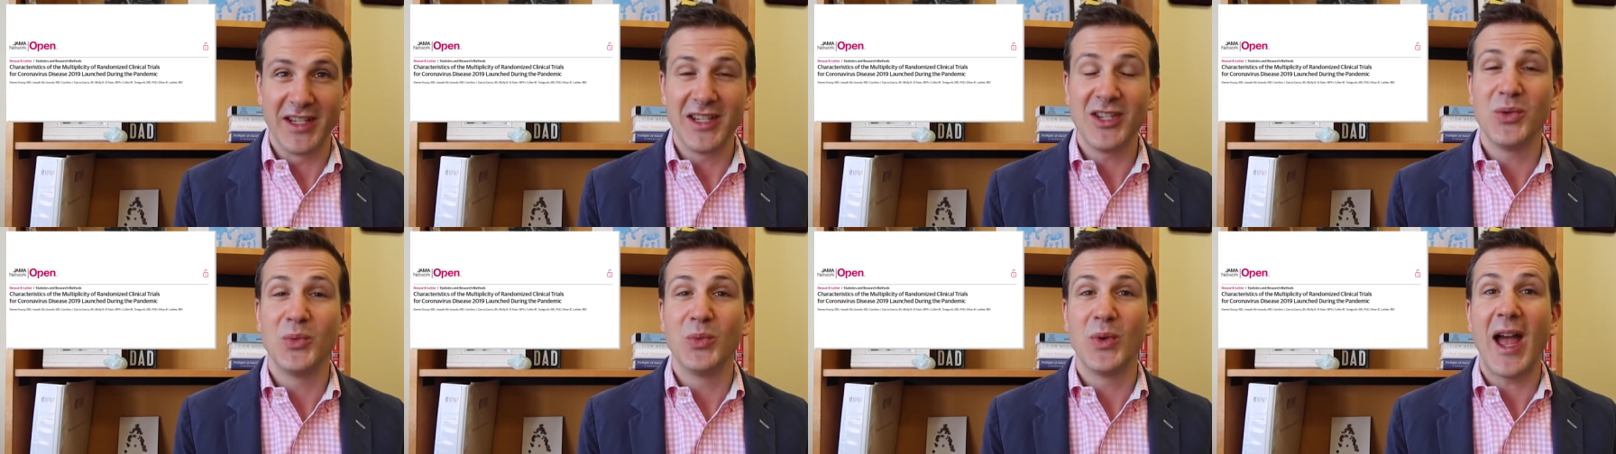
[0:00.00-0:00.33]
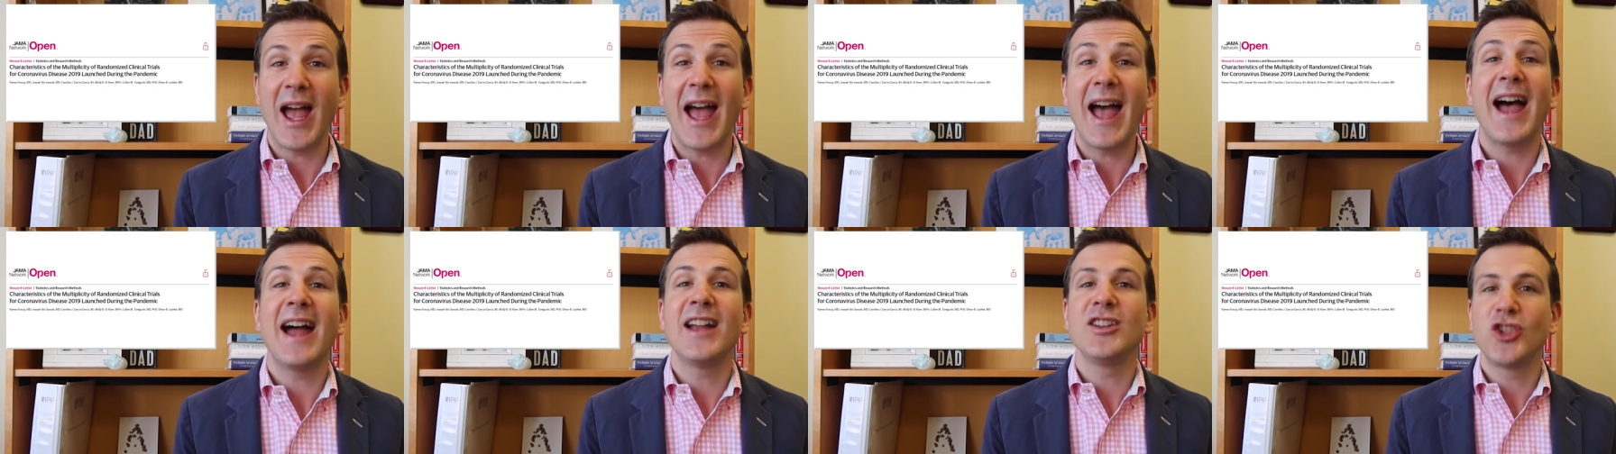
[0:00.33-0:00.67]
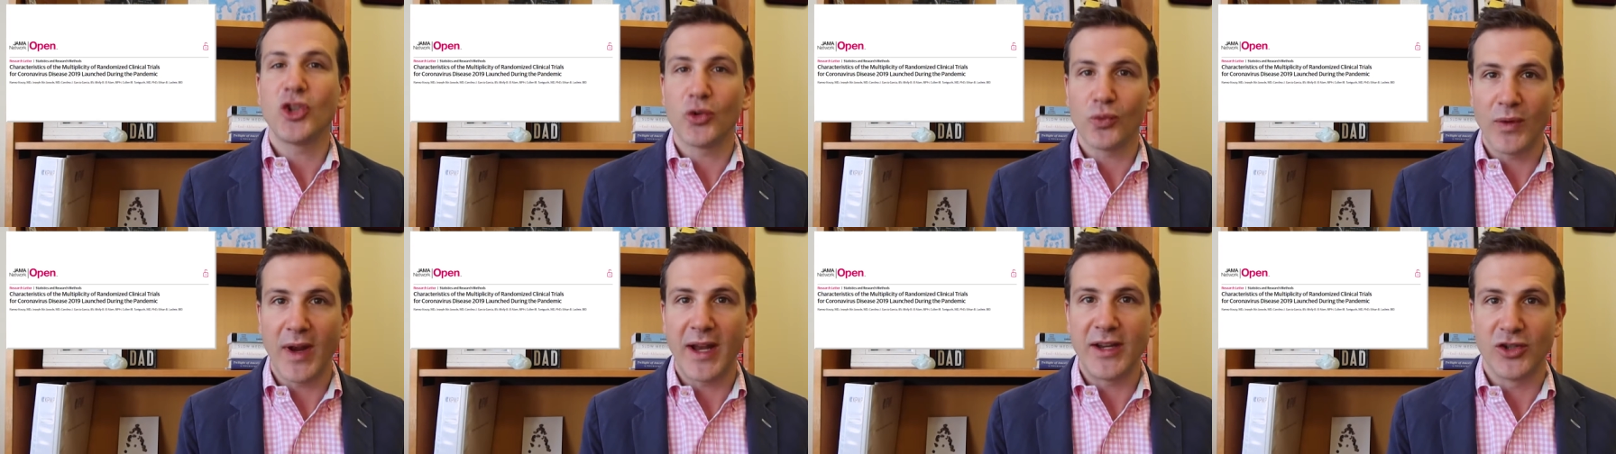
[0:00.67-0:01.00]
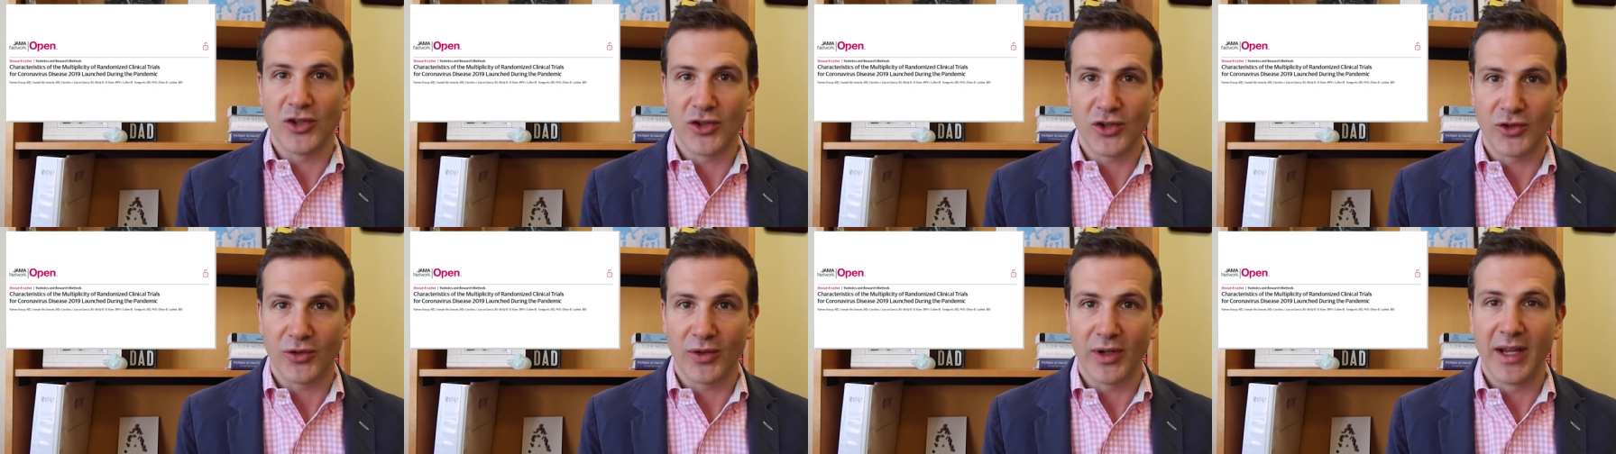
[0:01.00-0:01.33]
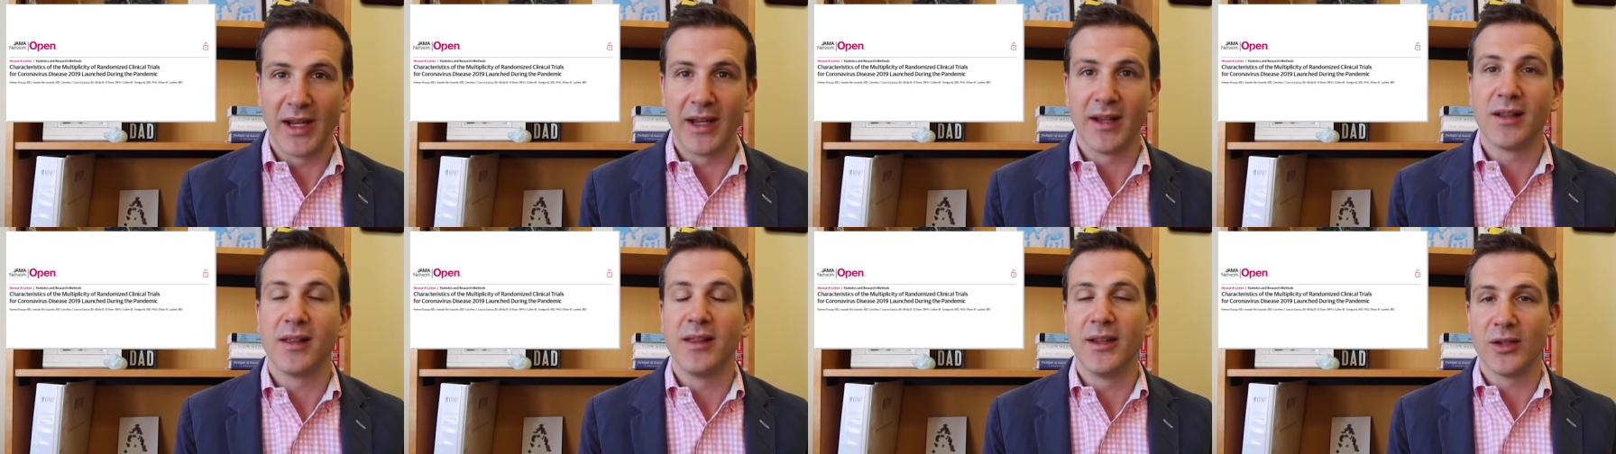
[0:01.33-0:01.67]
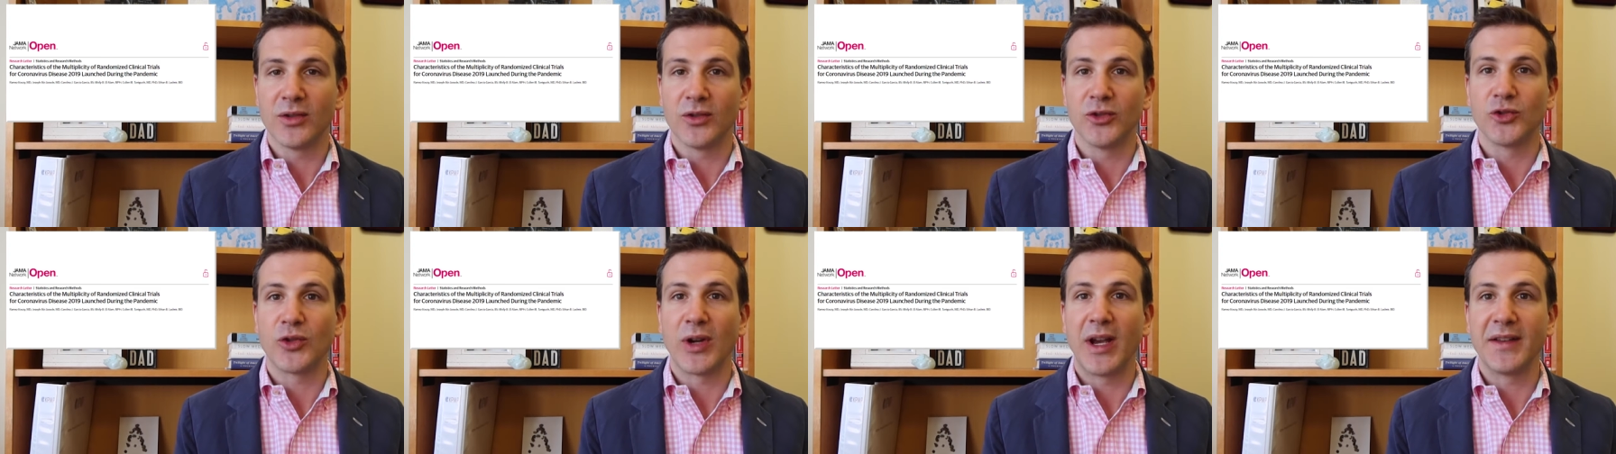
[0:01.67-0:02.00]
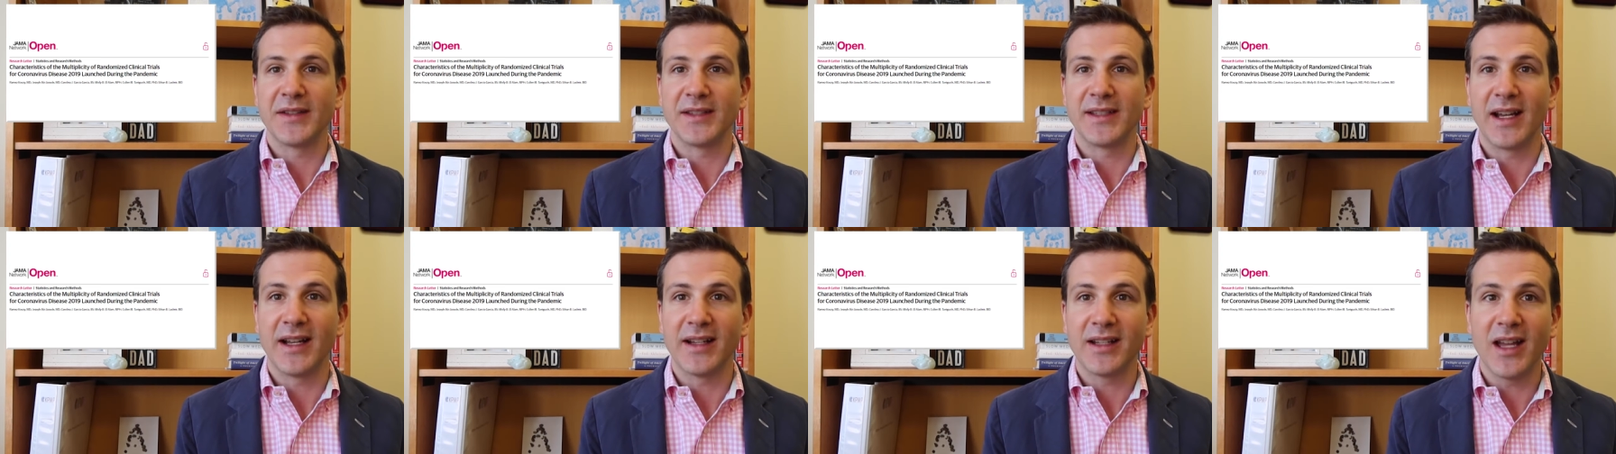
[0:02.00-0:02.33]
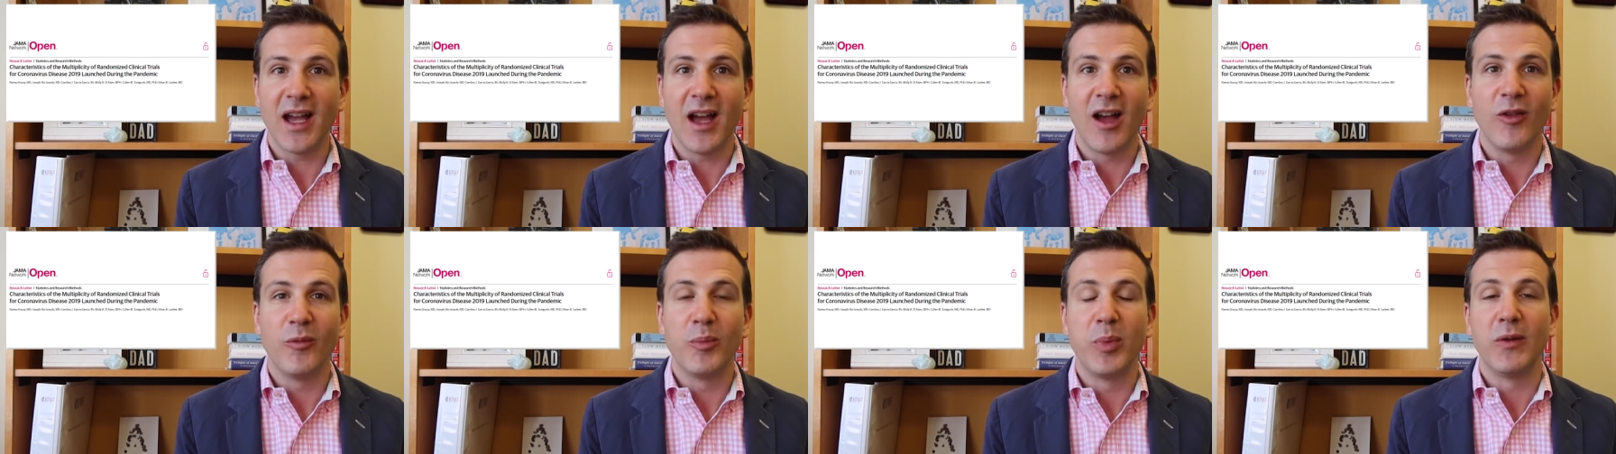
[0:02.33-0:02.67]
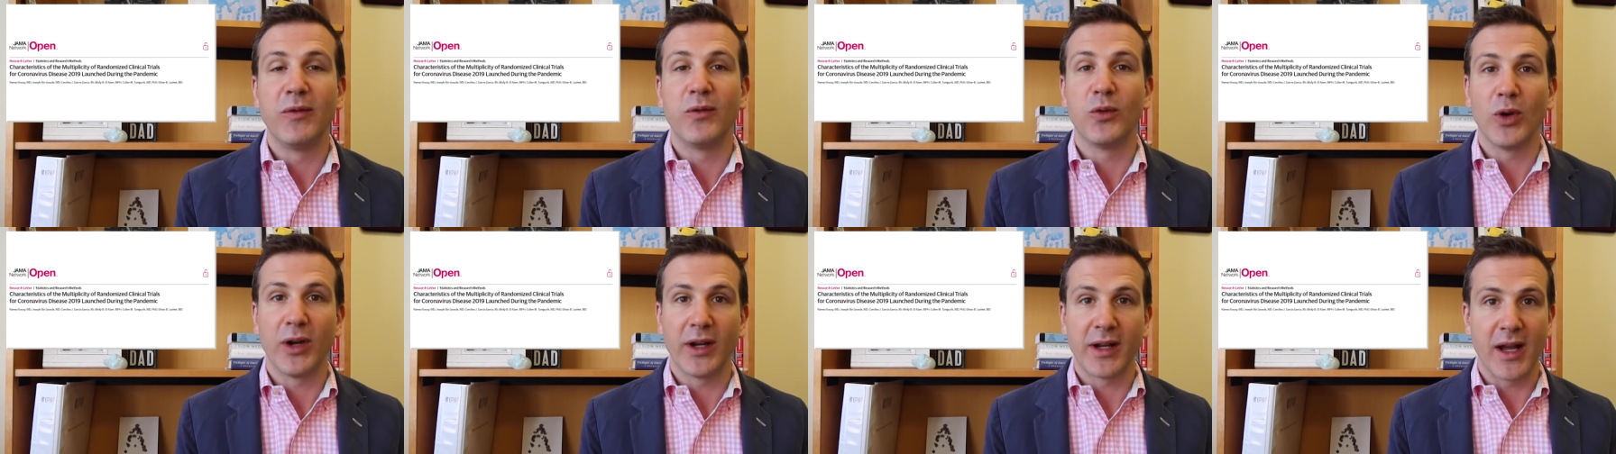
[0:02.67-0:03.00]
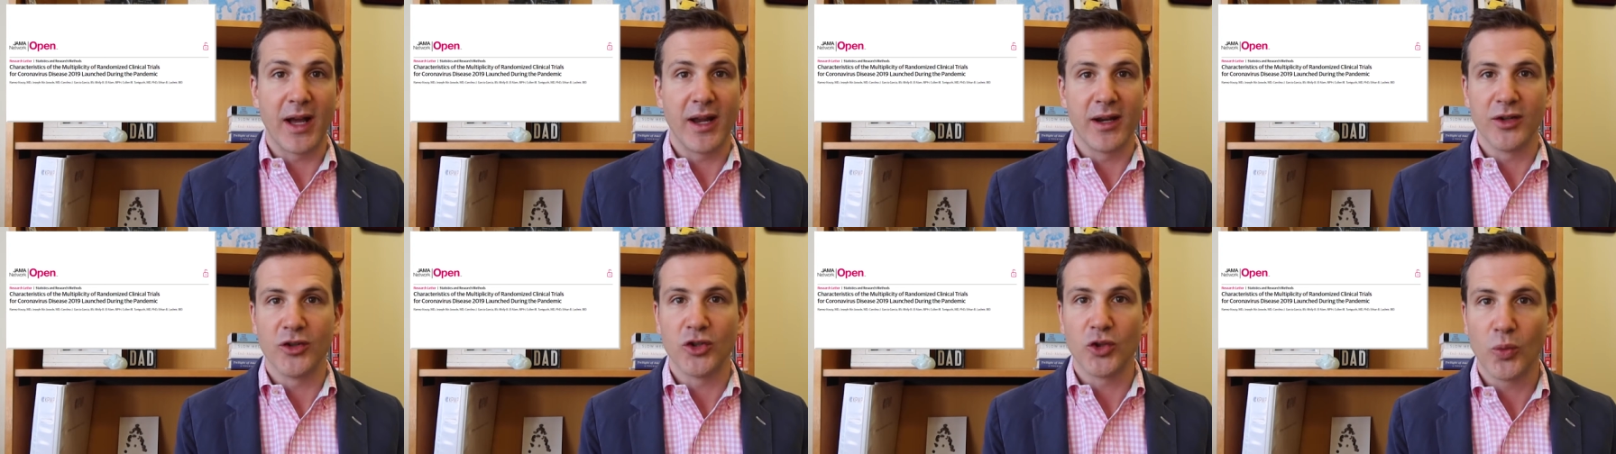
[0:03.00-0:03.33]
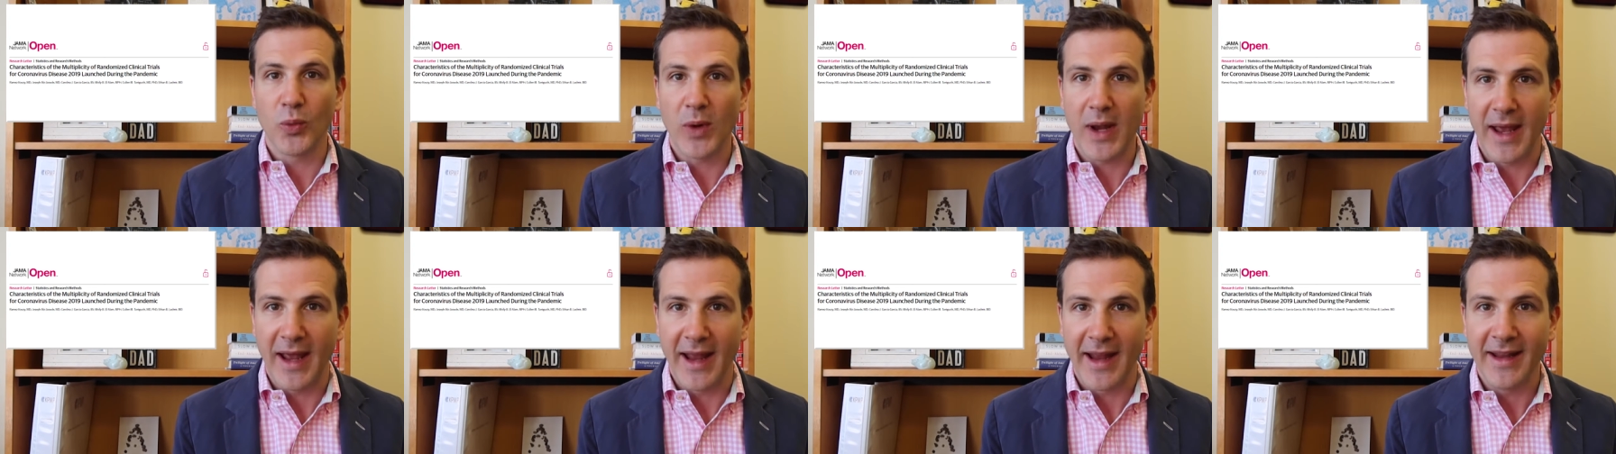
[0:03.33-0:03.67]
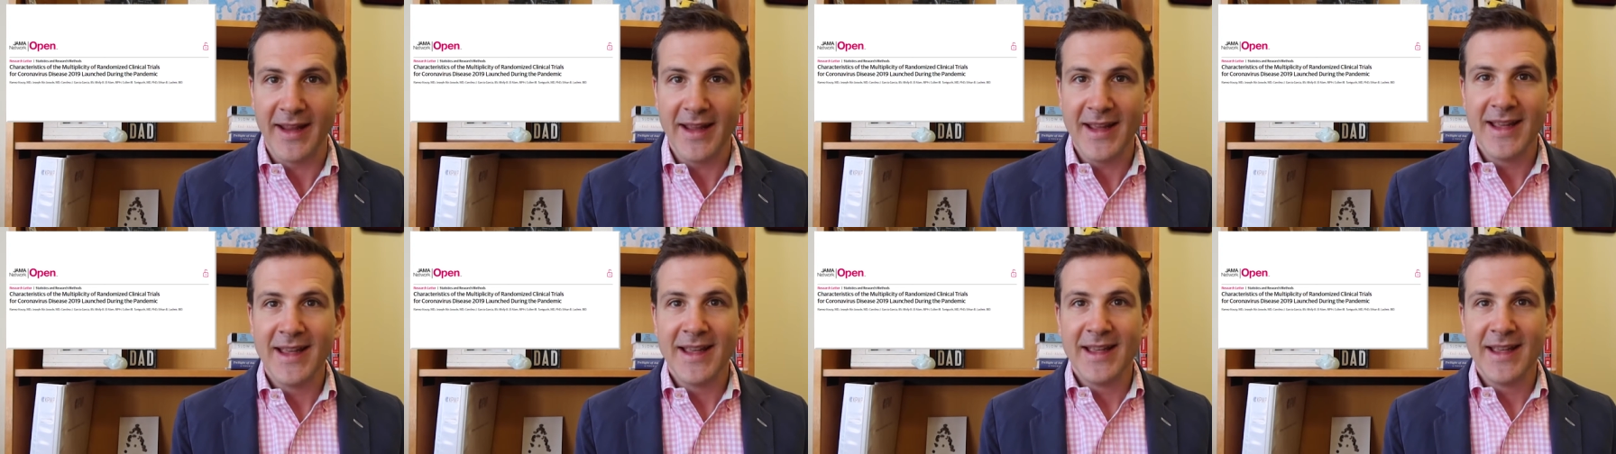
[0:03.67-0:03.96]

you had to register it in clinical trials dot gov before it got underway.